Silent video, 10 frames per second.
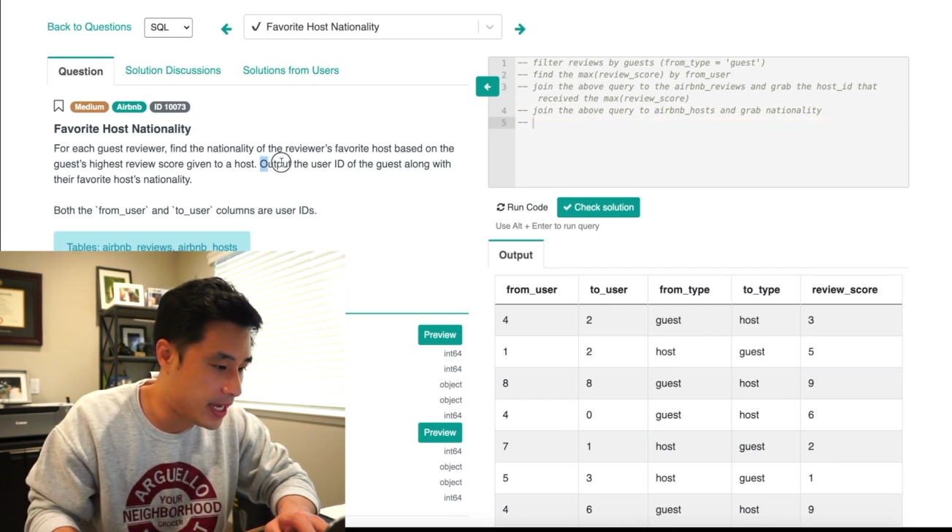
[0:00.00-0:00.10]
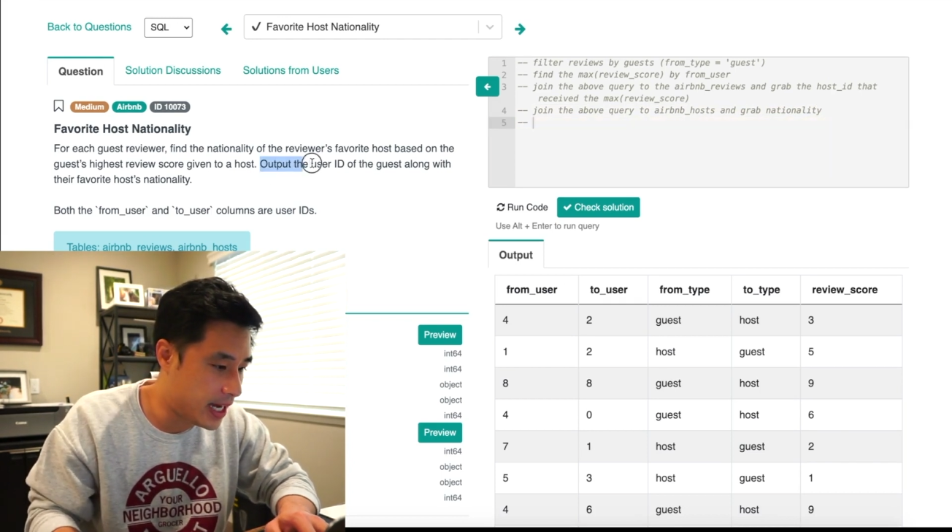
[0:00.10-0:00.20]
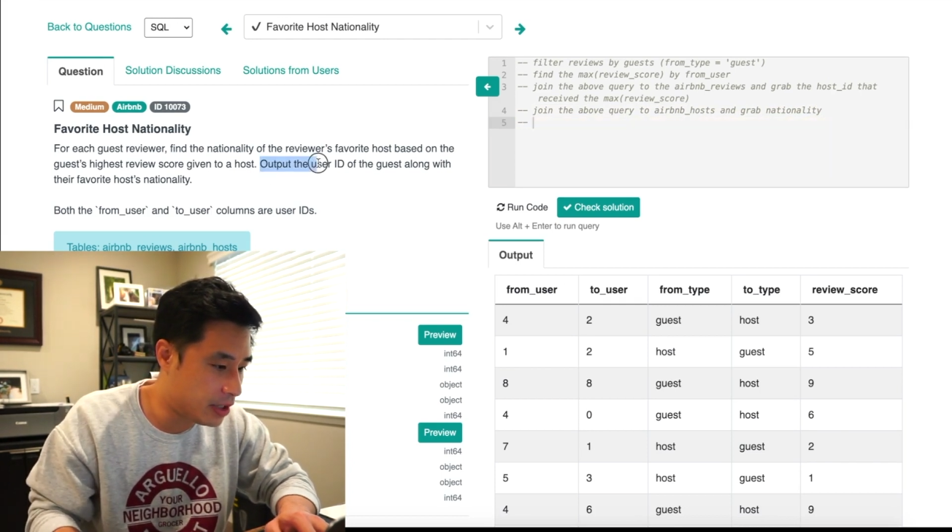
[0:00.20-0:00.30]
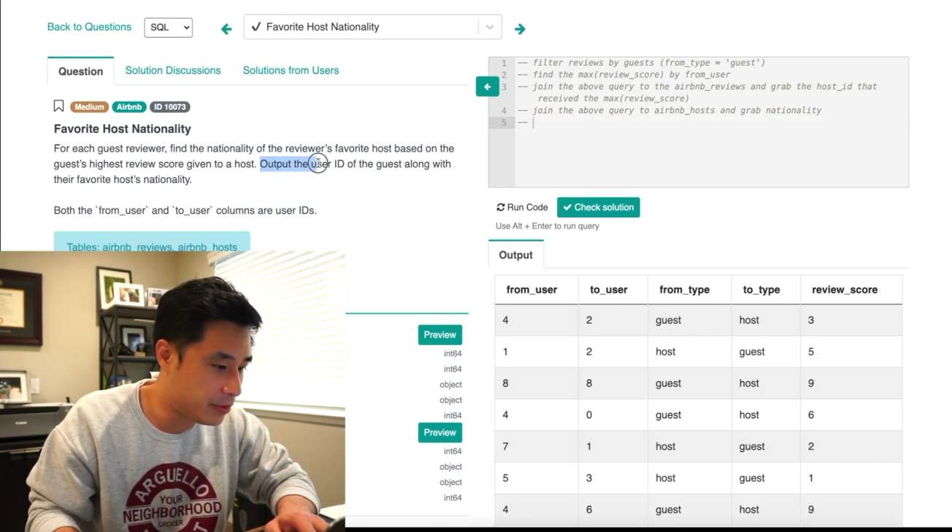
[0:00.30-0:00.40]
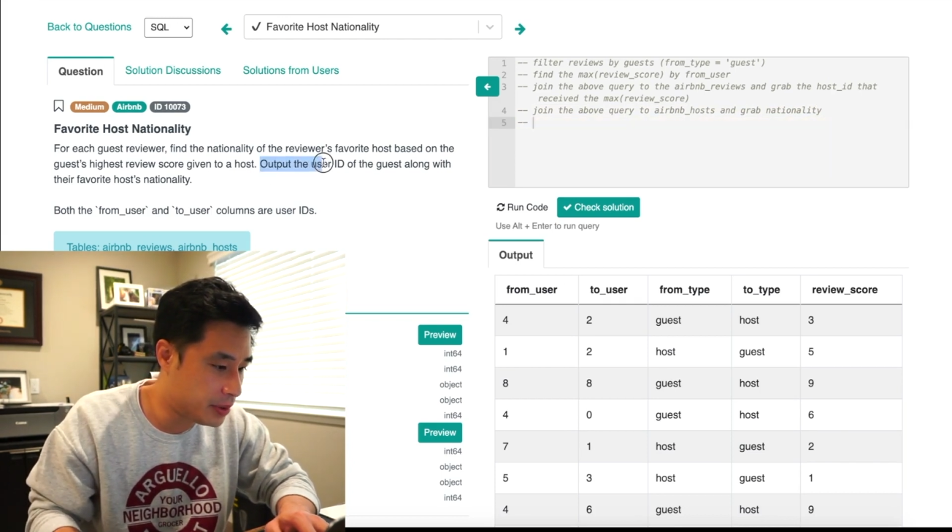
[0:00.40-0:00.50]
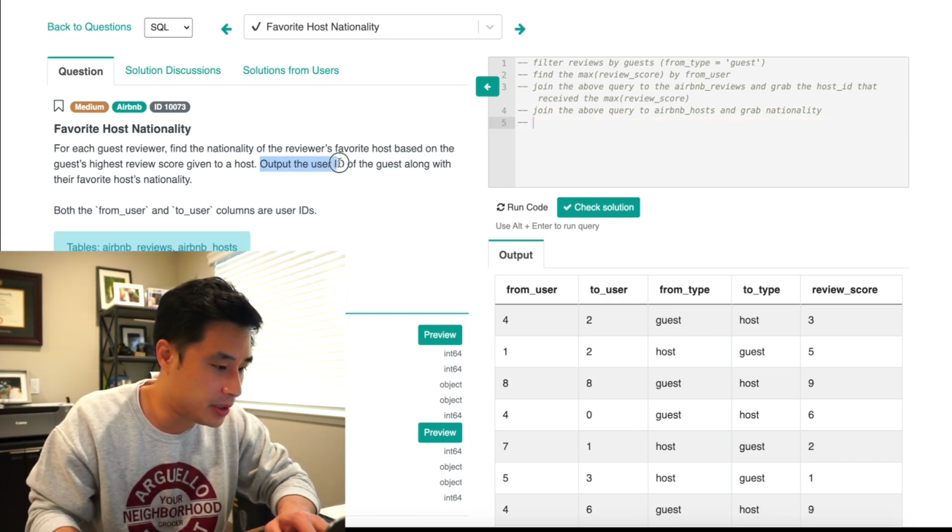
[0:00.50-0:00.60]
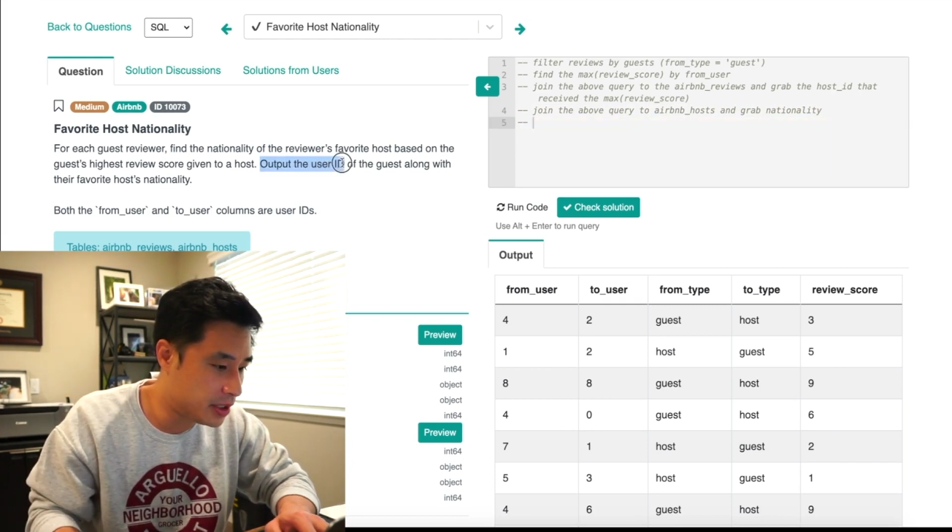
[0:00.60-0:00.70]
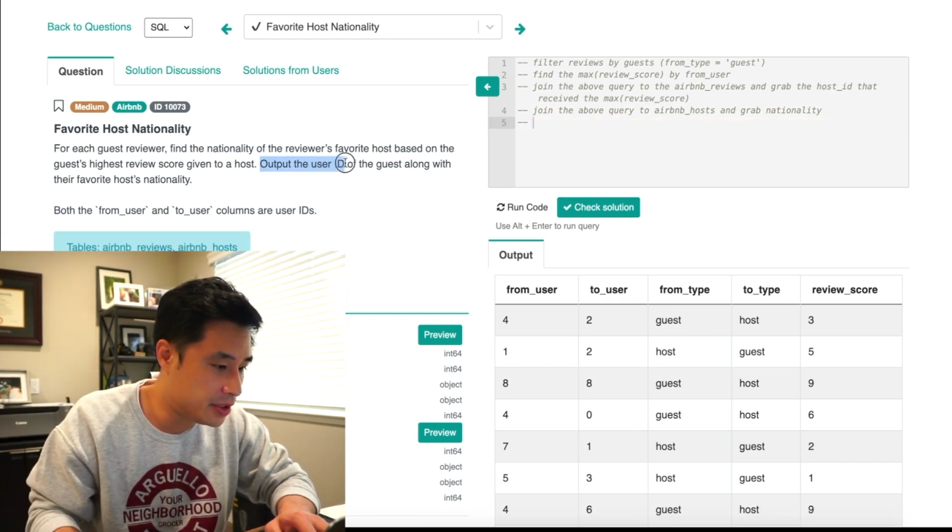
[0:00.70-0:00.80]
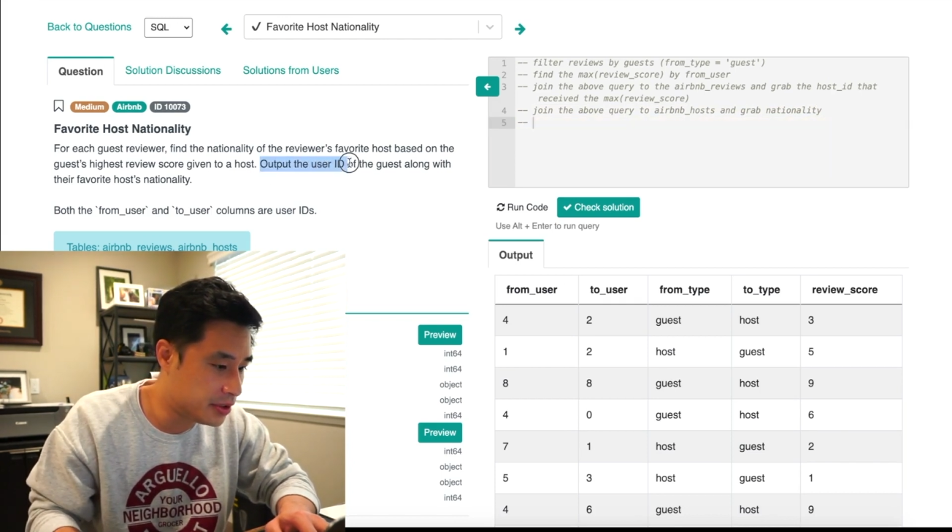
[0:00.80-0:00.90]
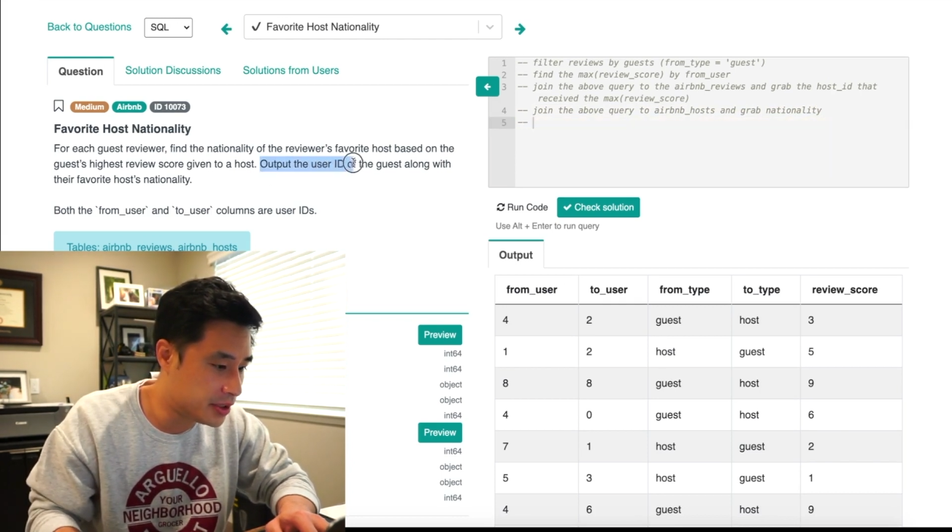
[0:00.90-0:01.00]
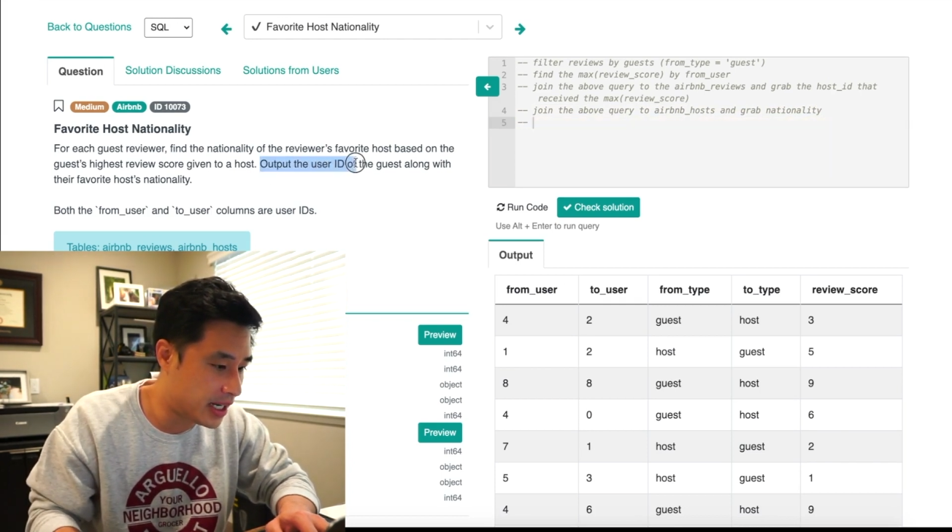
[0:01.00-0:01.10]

output the user